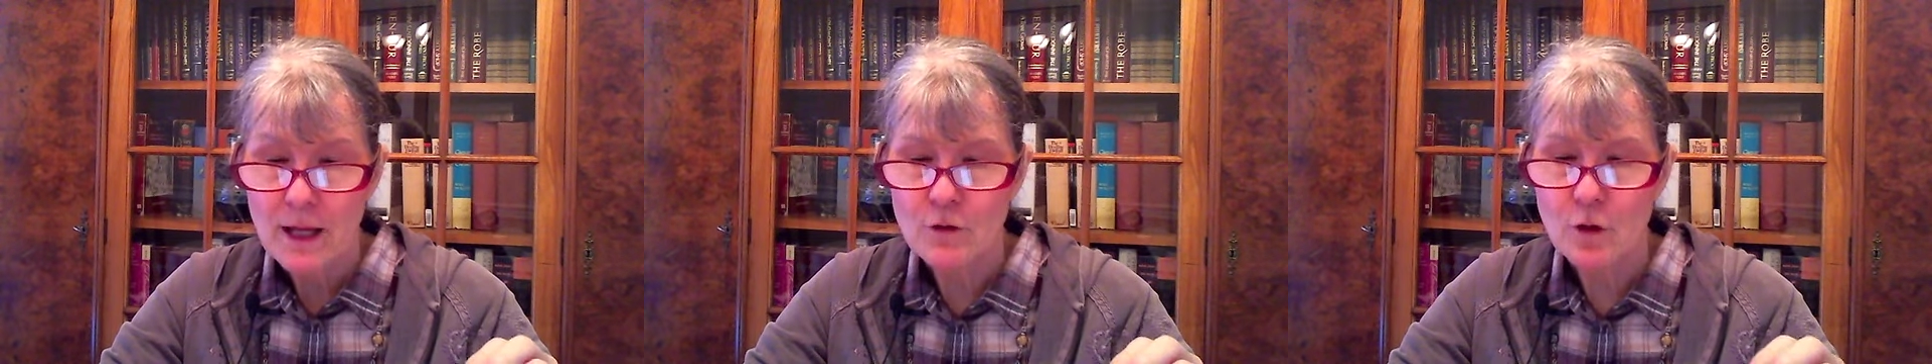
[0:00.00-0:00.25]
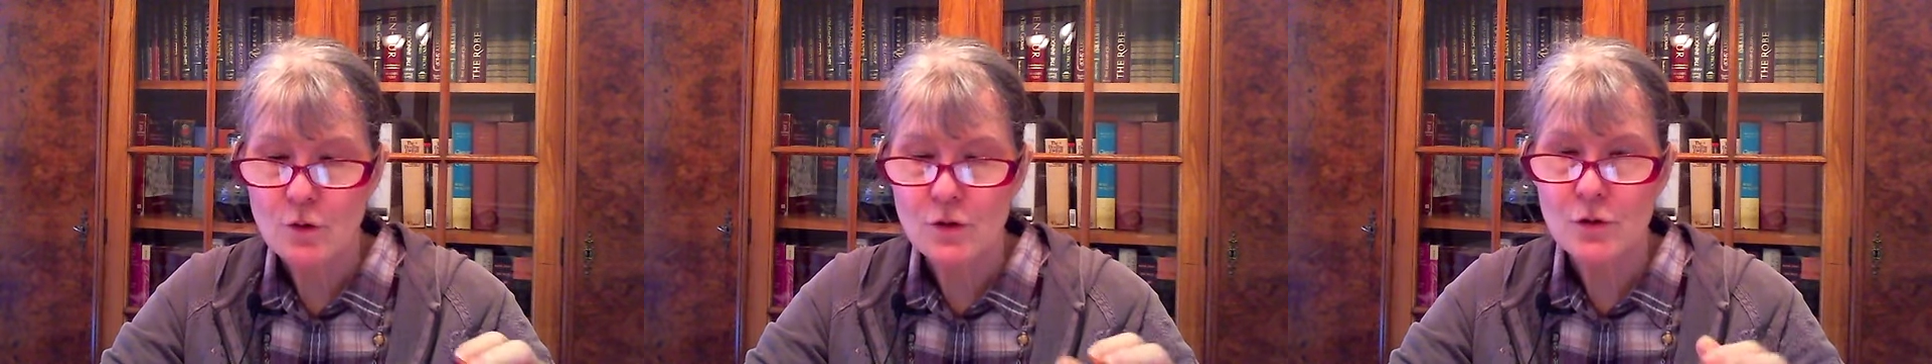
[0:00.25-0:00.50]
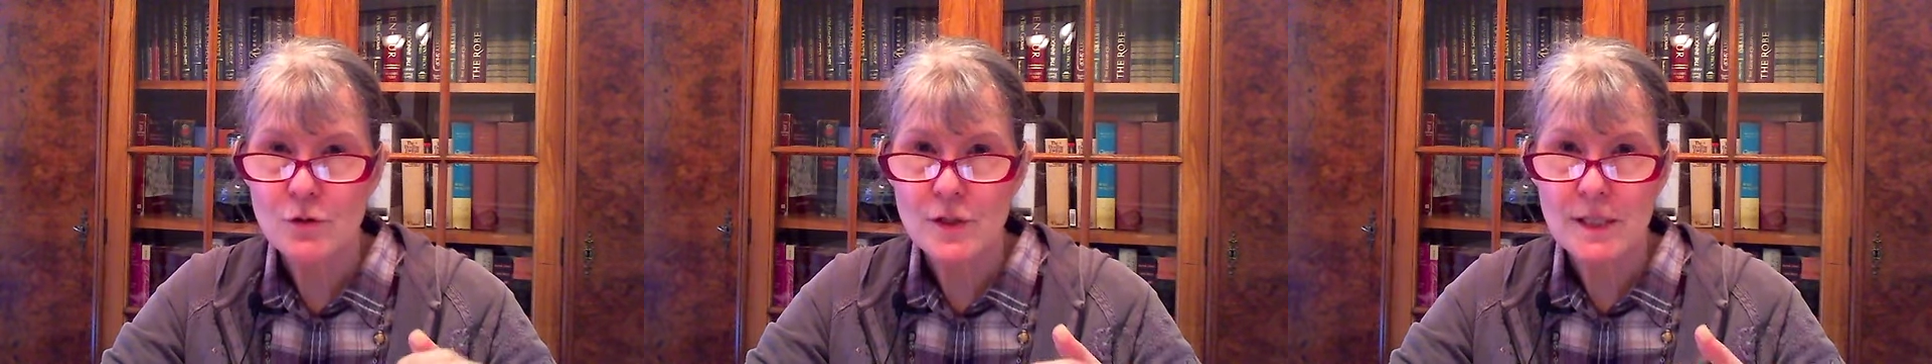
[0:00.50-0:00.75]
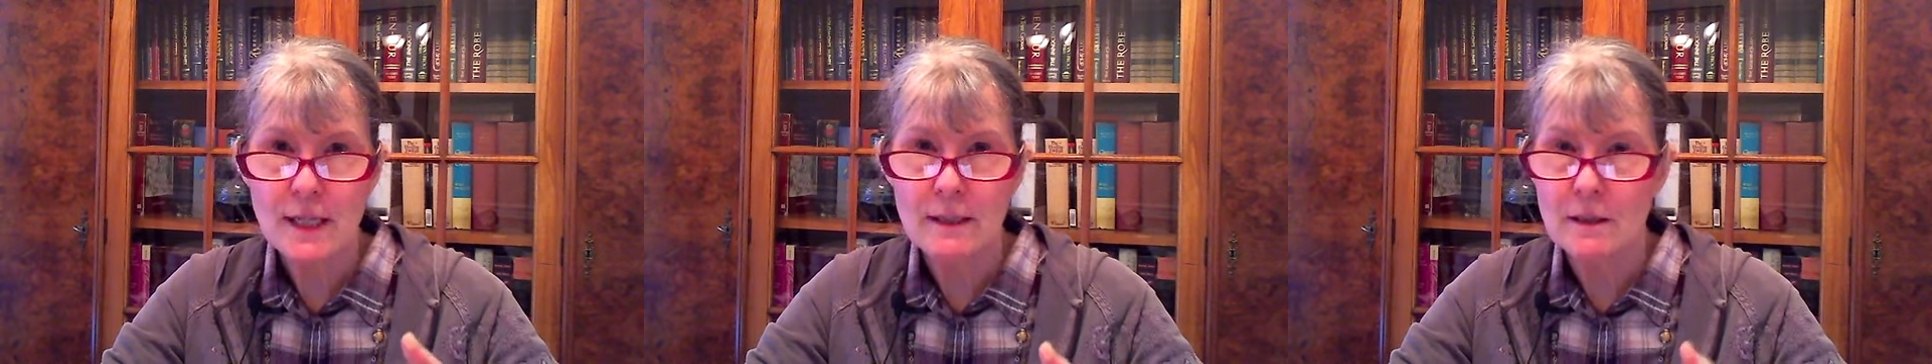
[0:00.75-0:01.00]
Those who
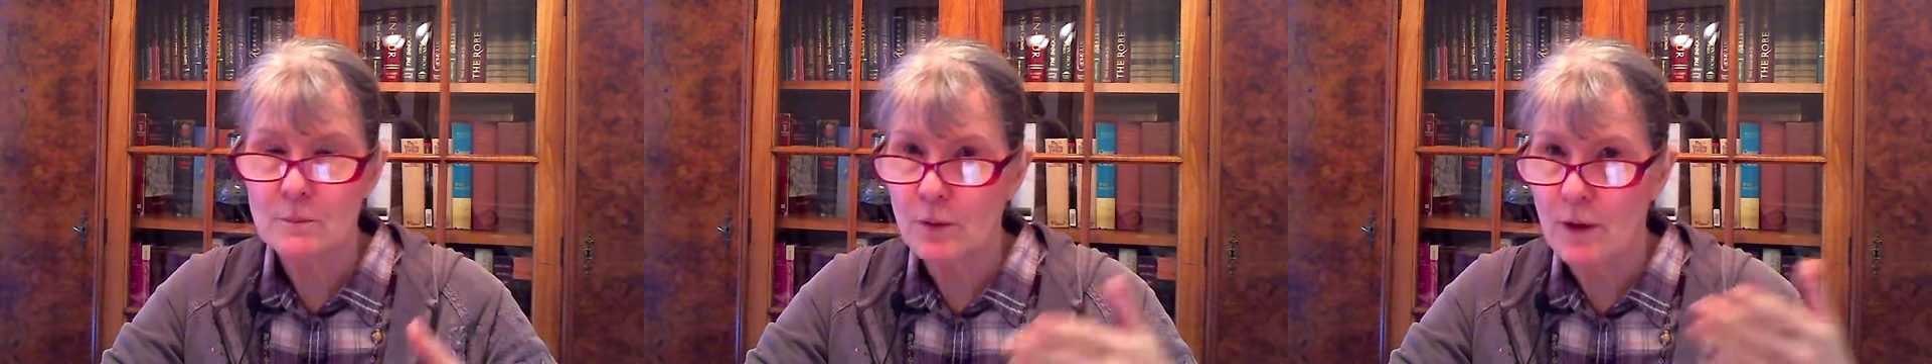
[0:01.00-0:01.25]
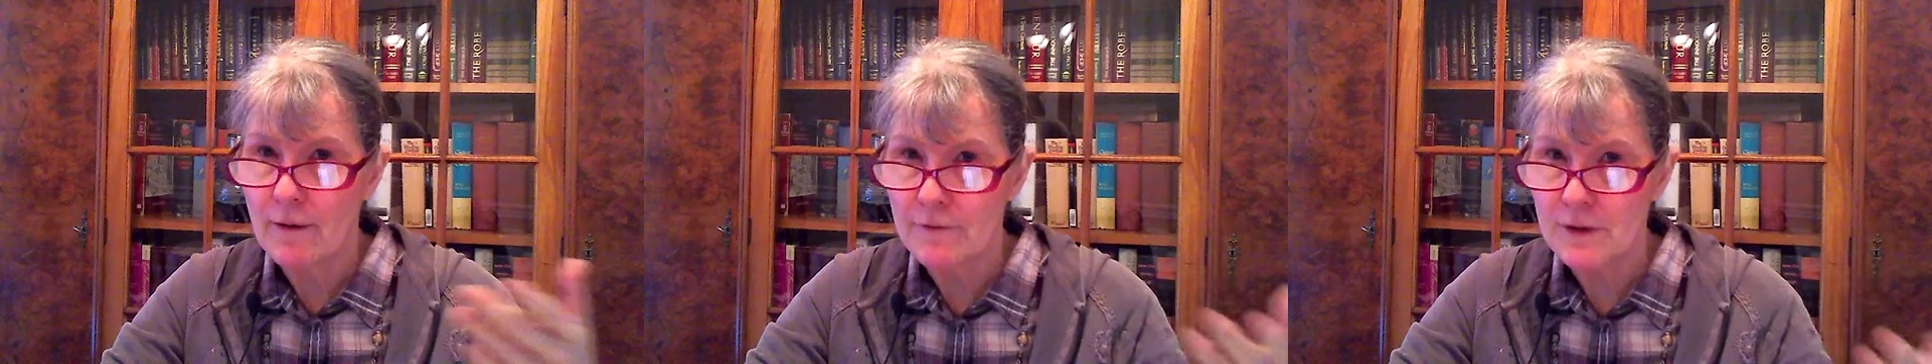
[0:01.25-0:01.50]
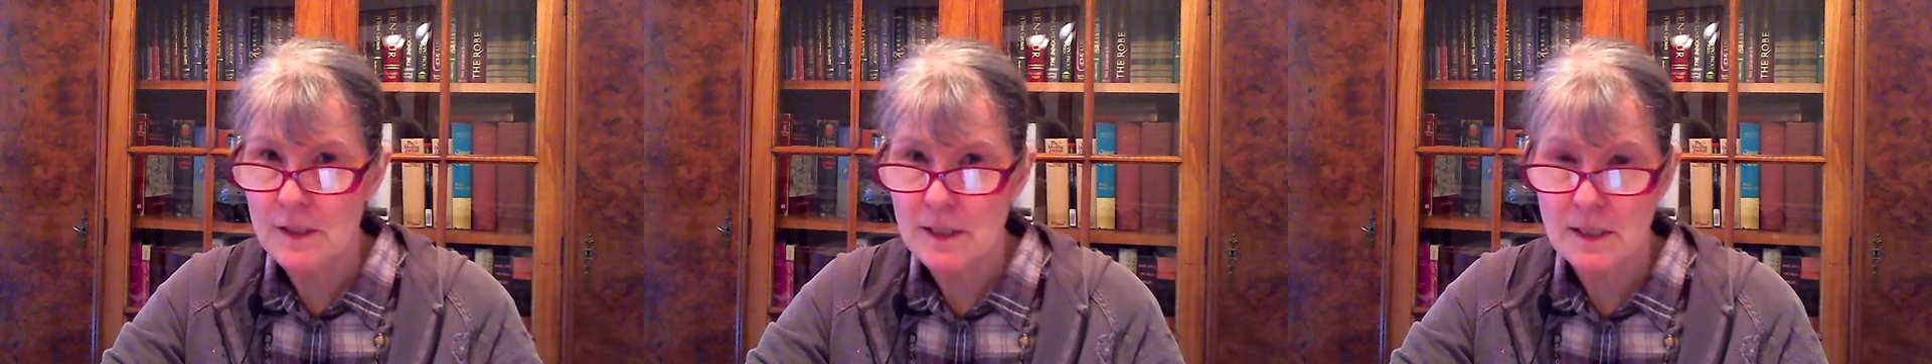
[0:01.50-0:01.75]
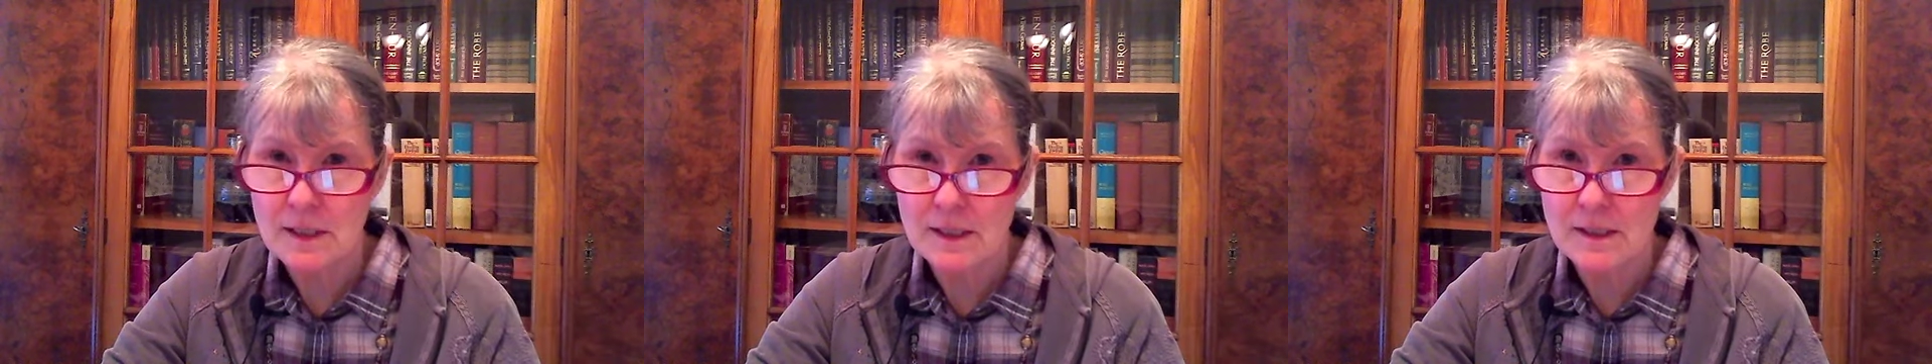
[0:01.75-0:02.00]
say that
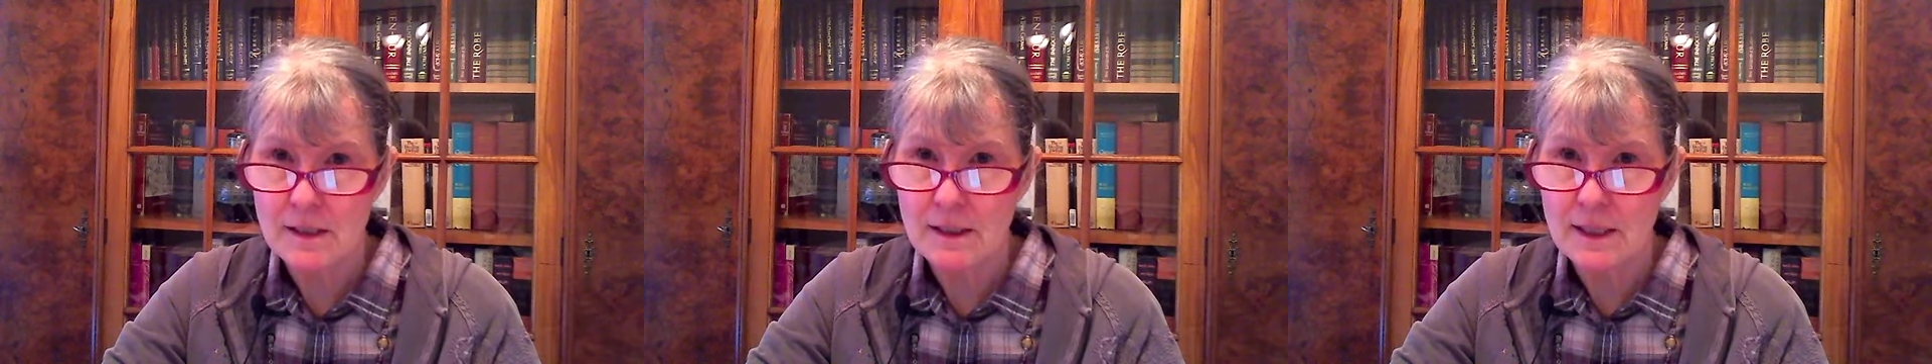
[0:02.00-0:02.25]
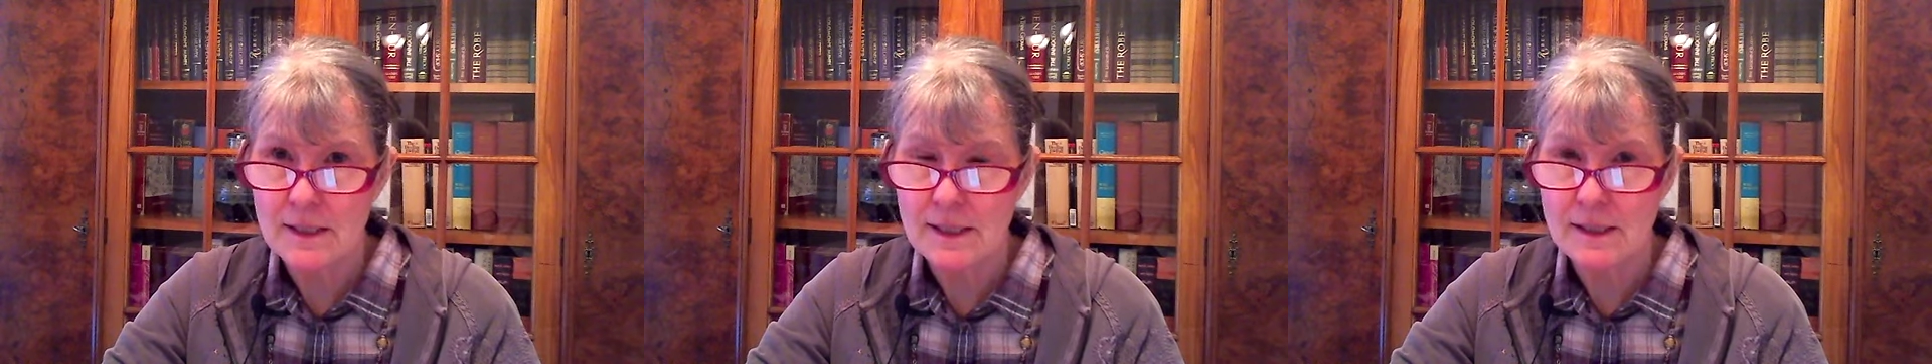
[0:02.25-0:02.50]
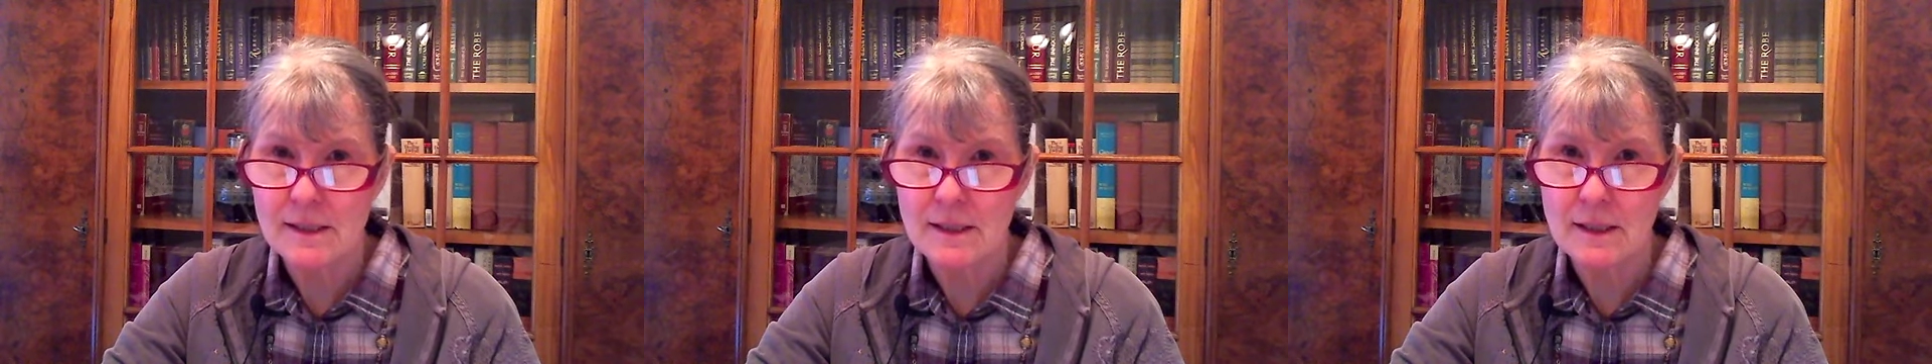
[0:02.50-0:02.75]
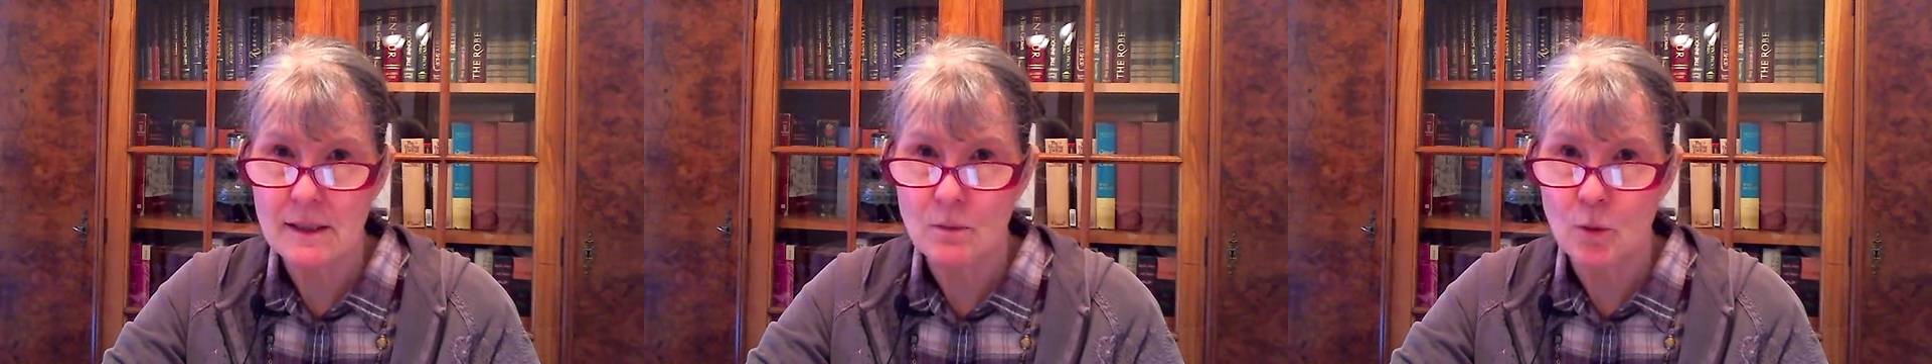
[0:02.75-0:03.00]
prophecy doesn't exist
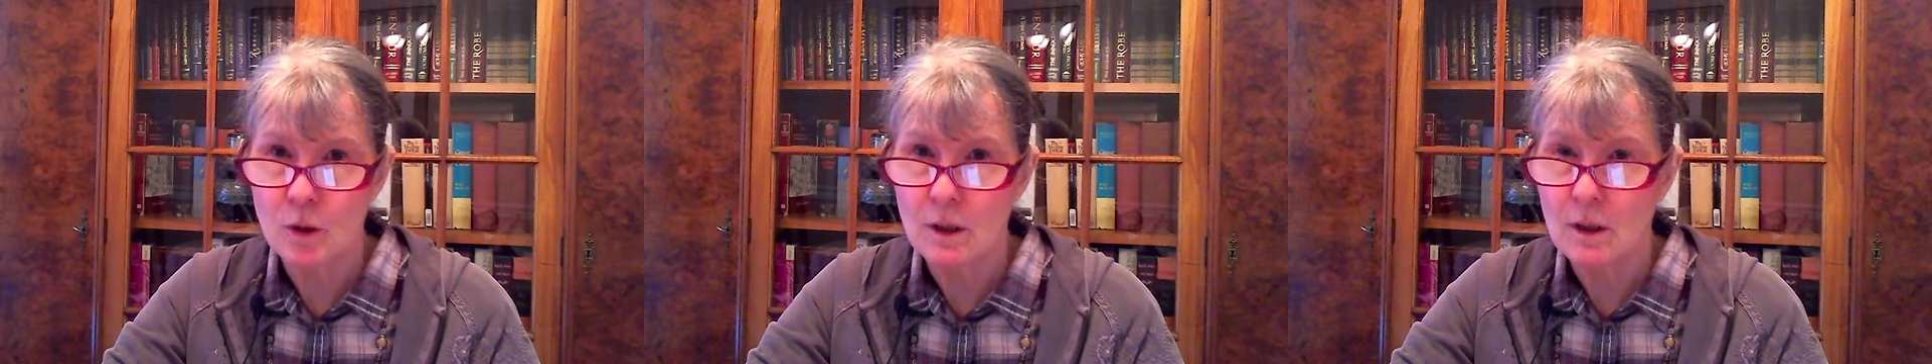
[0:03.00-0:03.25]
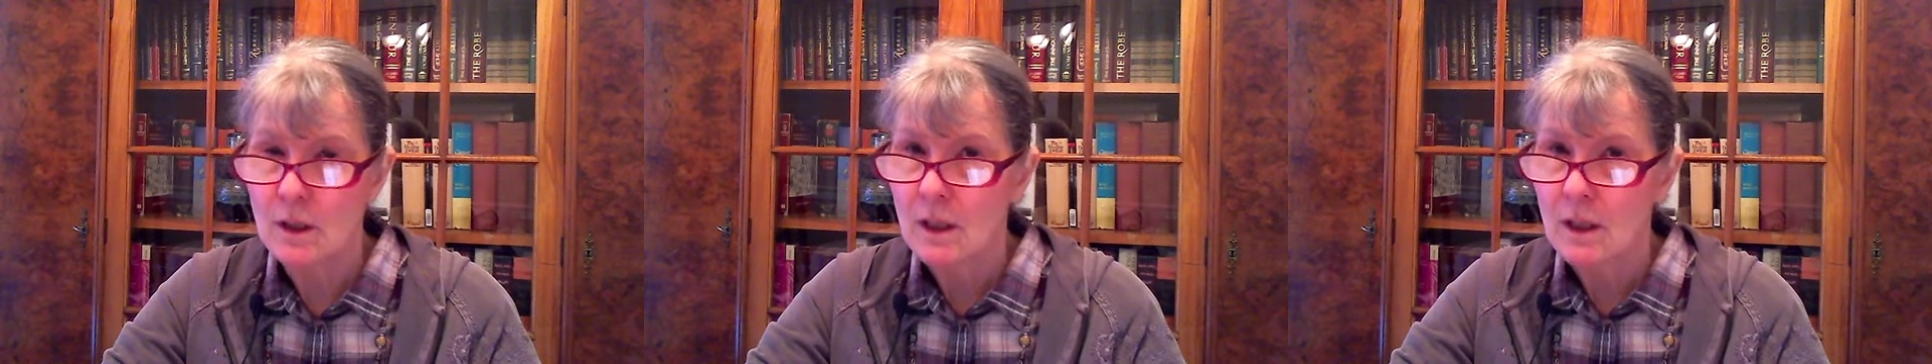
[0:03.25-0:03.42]
anymore